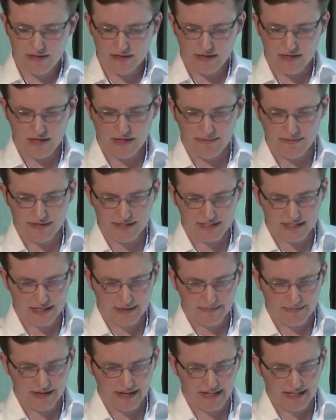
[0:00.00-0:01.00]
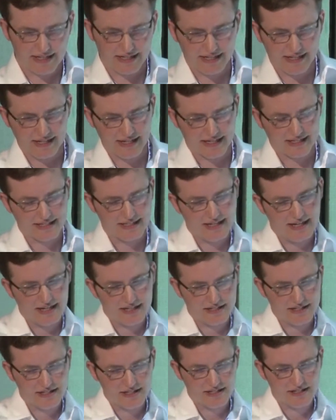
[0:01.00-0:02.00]
I'll skip ahead to the next slide
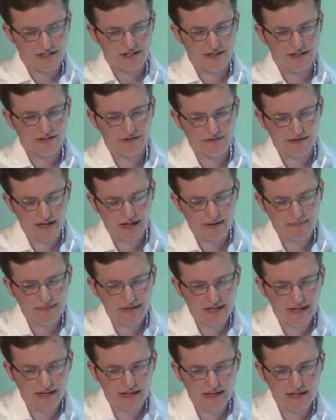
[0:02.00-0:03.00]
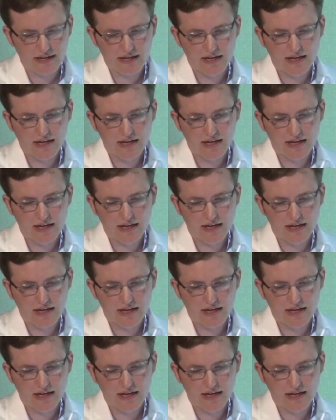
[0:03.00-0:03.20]
just to show you what I mean.